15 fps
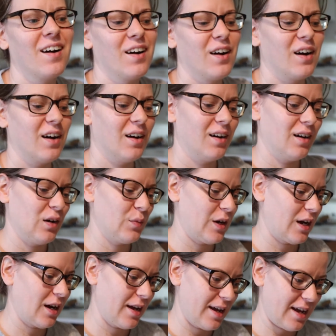
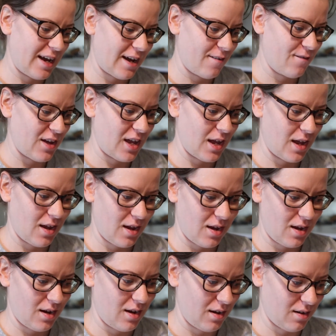I have
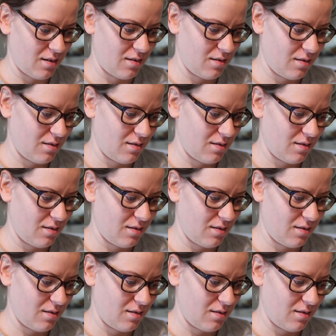a